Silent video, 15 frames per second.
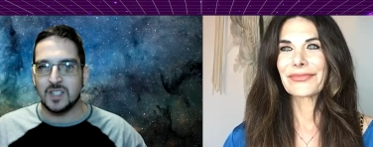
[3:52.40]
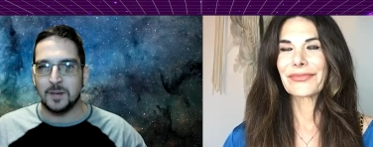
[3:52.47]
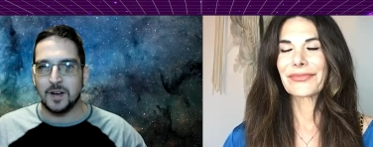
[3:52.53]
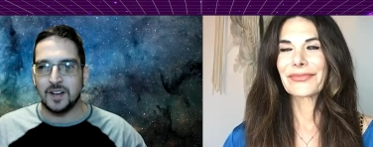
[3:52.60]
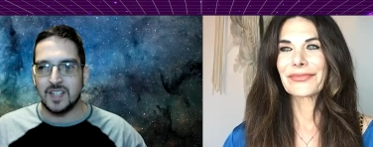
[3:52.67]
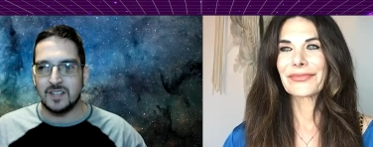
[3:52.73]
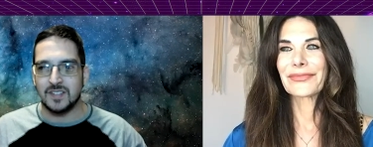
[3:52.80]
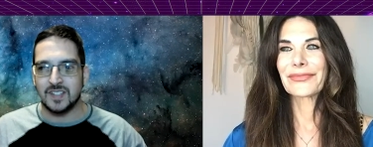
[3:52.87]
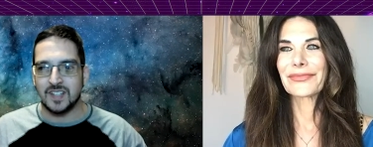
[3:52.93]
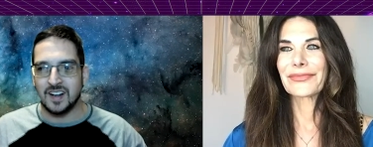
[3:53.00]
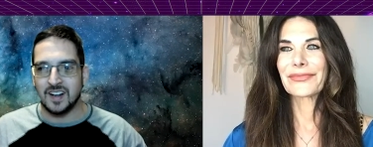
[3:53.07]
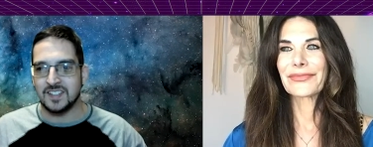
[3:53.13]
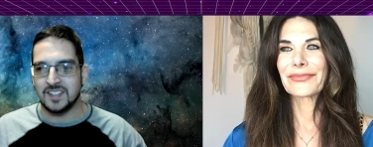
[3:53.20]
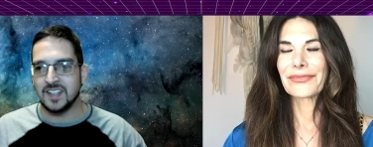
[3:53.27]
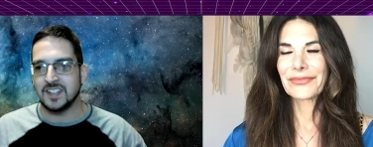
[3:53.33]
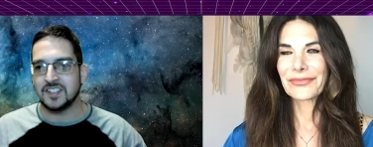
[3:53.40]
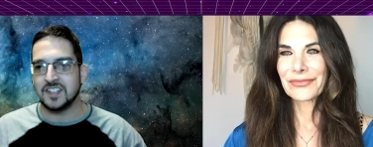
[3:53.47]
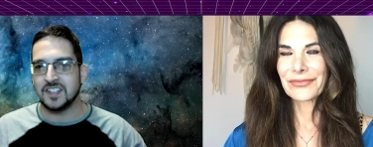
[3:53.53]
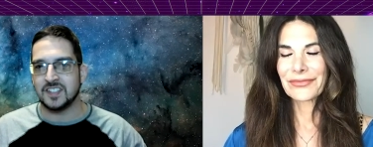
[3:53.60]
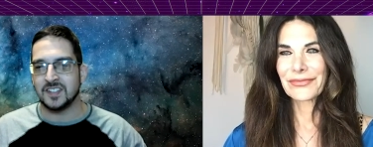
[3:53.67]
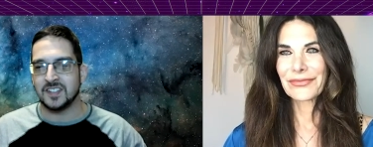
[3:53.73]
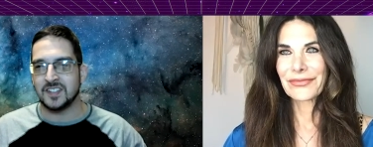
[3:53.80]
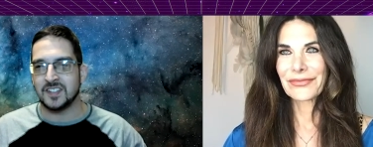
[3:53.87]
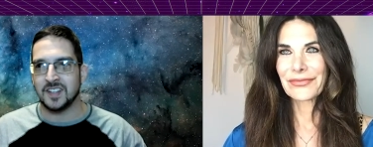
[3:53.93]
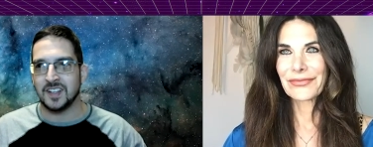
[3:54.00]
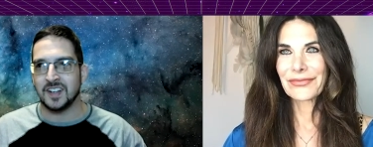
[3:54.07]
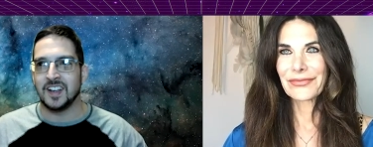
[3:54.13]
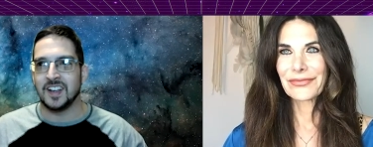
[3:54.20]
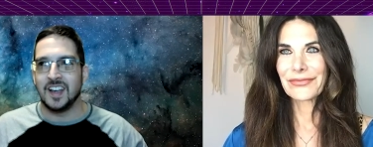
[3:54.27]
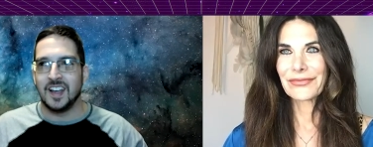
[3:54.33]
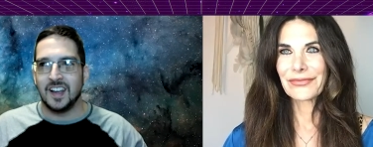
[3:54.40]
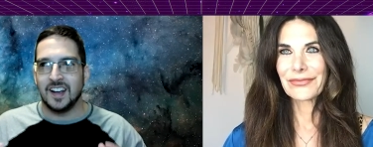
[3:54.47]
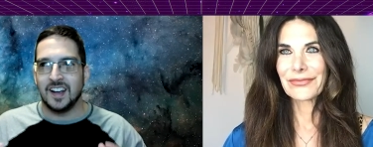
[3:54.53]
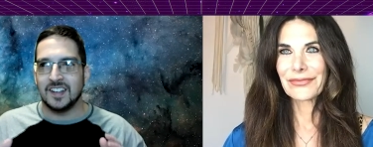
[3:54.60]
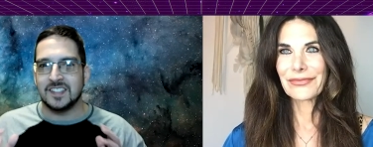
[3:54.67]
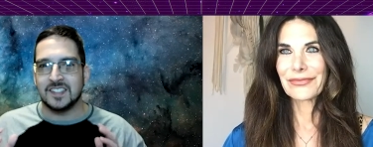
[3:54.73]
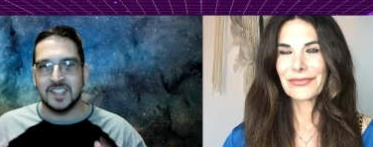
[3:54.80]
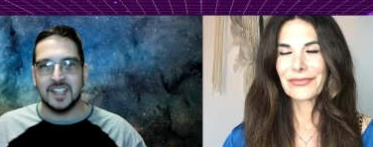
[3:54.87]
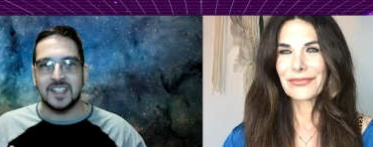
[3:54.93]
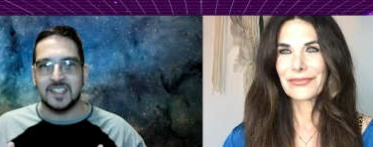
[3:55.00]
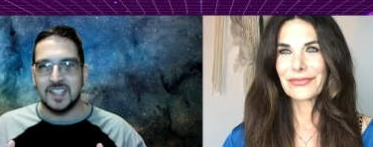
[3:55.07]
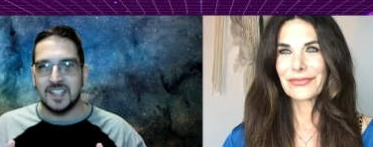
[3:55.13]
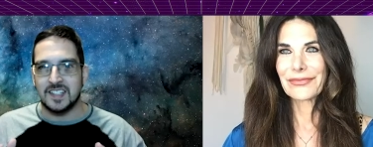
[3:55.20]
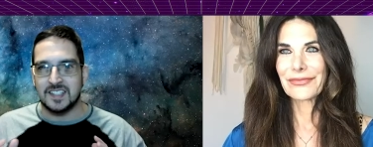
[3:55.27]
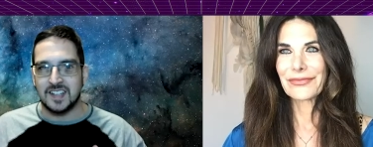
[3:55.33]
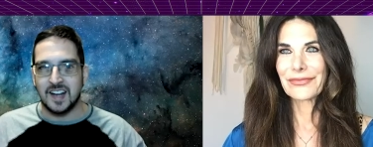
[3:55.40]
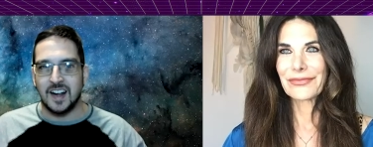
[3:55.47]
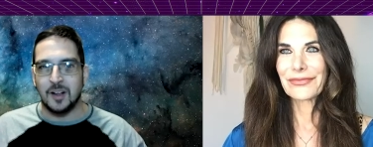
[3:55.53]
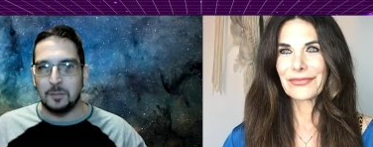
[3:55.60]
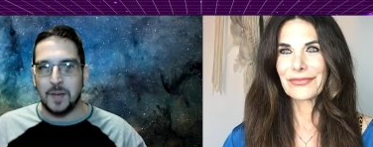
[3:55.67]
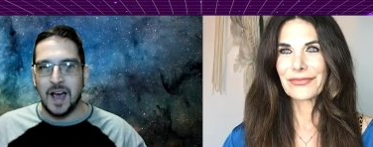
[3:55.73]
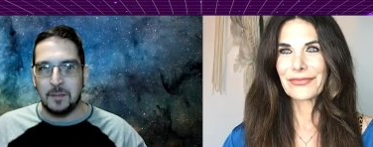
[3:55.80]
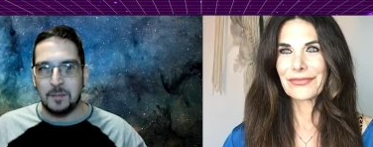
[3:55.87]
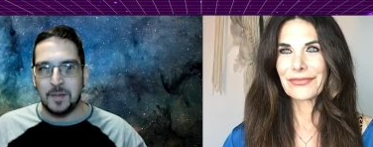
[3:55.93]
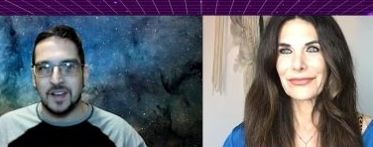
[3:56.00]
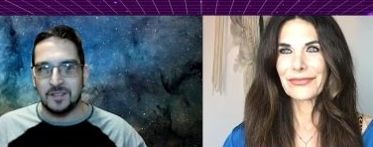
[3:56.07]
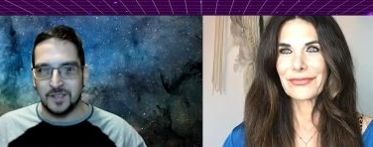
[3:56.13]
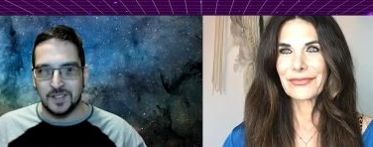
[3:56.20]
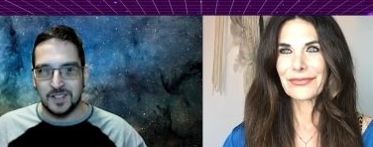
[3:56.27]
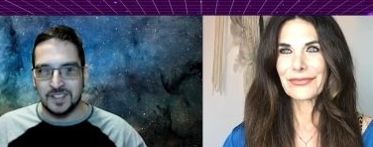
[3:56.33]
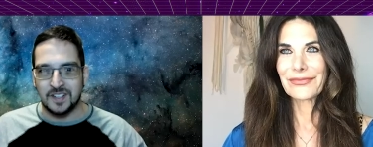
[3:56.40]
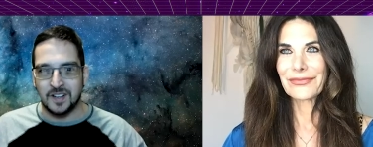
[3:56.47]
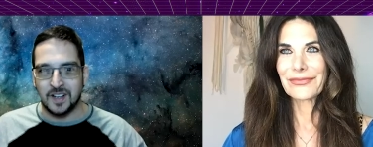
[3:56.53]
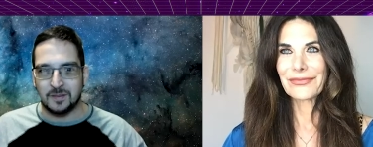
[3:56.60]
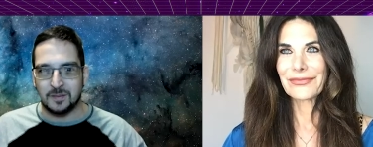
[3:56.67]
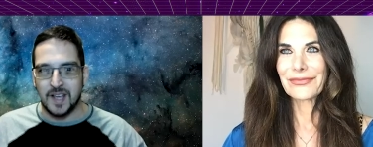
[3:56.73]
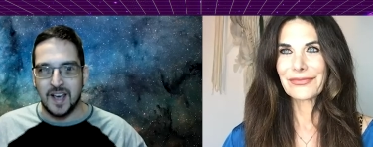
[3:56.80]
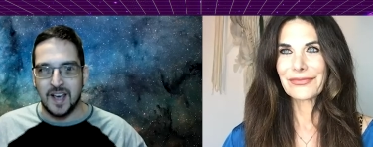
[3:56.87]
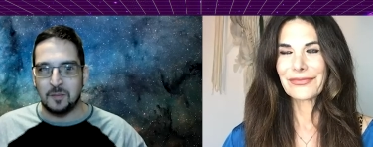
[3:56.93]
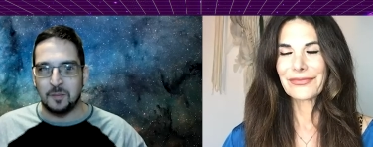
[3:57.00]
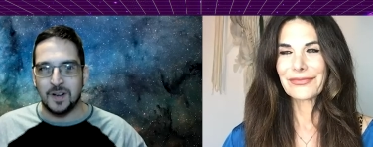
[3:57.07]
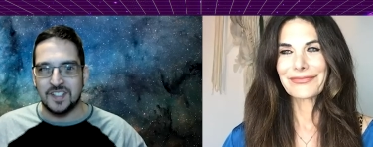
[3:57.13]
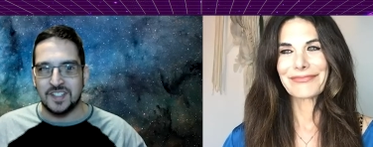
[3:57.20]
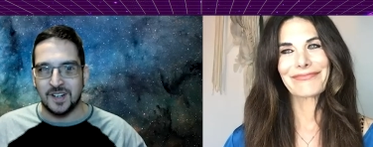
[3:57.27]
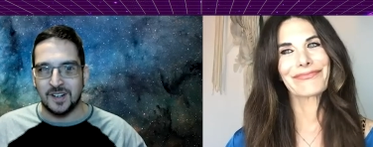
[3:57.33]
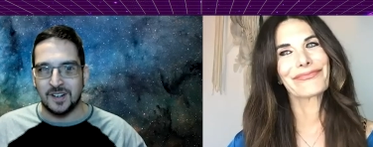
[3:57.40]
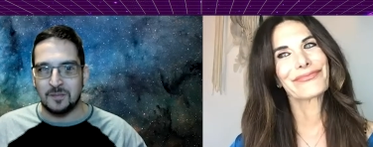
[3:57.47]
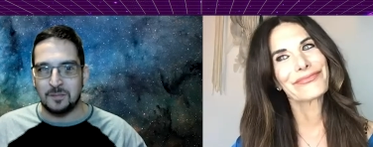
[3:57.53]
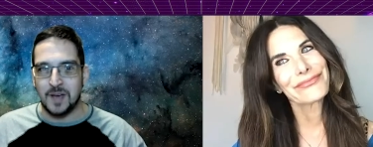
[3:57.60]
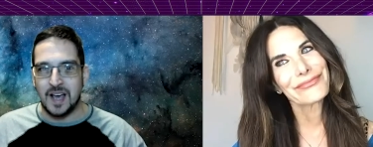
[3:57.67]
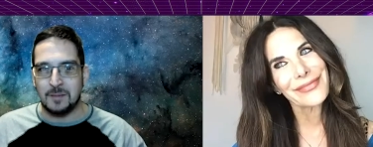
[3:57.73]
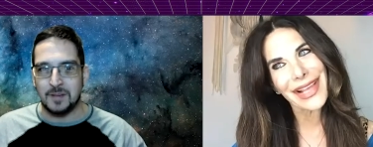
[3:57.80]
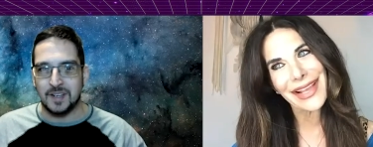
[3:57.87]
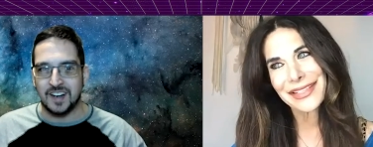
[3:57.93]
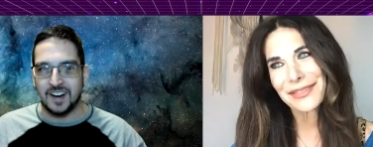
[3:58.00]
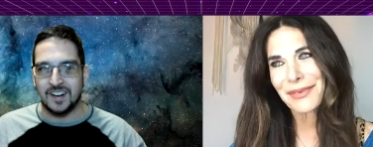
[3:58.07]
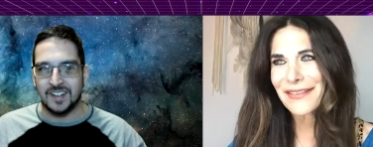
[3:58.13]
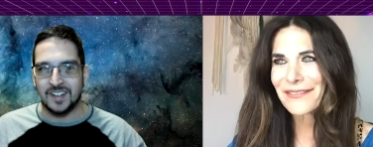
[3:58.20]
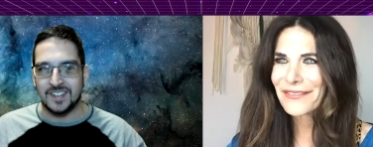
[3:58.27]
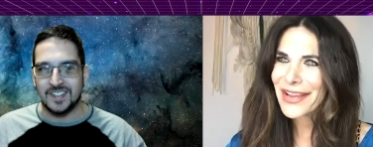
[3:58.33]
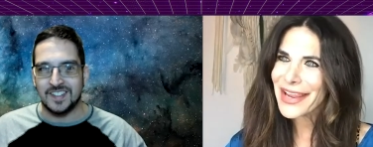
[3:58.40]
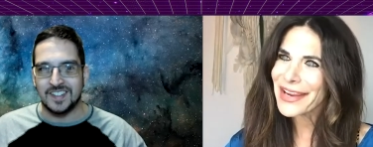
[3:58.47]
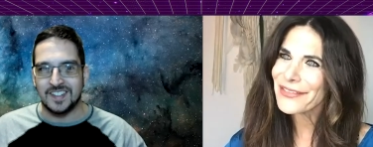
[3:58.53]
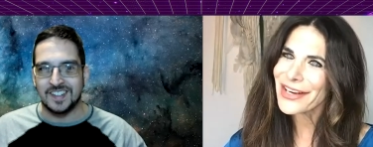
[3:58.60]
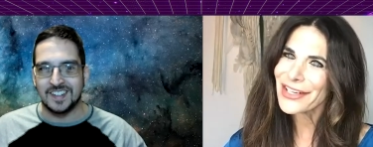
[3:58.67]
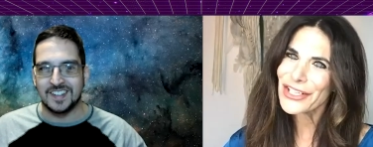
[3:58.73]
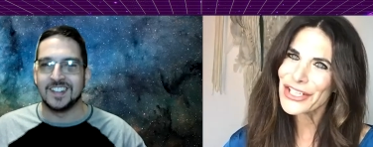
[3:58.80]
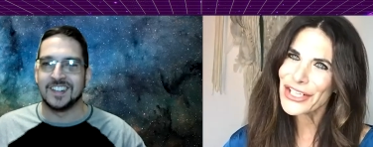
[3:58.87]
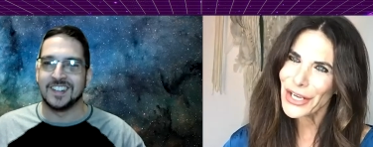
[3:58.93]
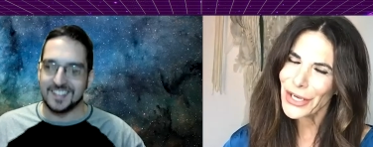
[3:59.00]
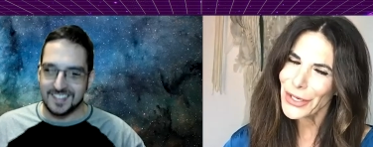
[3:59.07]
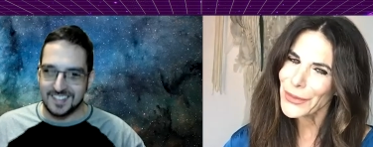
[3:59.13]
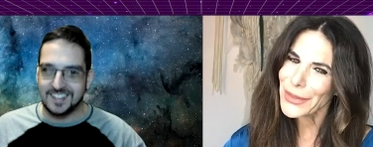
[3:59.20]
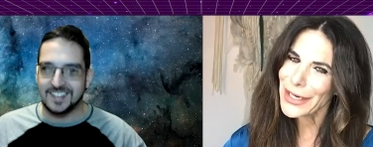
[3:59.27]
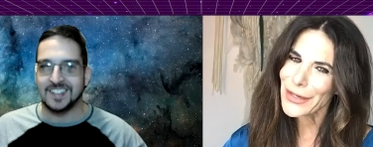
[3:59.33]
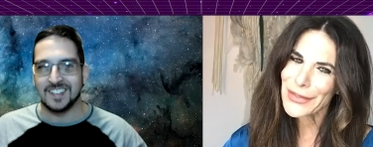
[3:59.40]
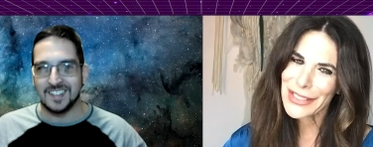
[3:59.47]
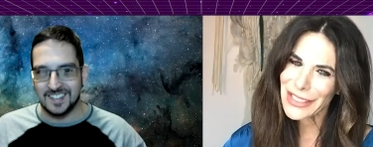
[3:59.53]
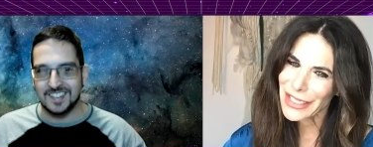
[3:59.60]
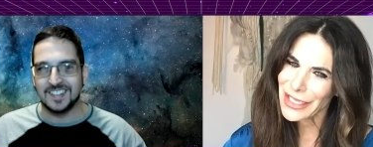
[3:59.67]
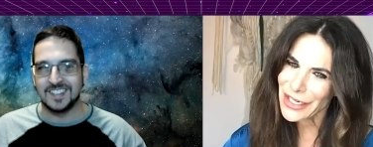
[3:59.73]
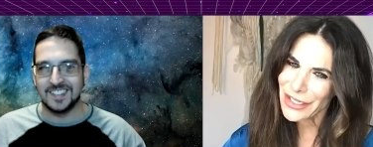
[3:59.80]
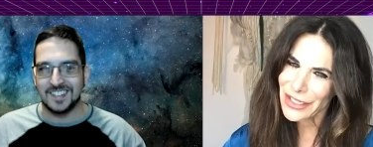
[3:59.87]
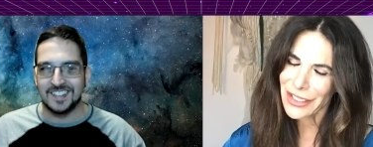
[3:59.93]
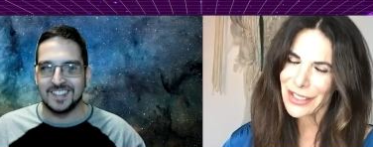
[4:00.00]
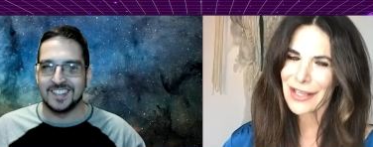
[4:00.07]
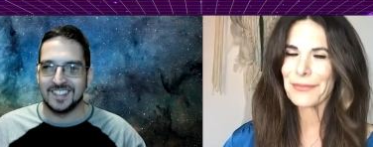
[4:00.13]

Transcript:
Speaker 1: about Divatox is that she's such like a 60s style Batman villain, you know, like from the Adam West era of Batman. That's characters.
Speaker 2: my favorite show when I was little. I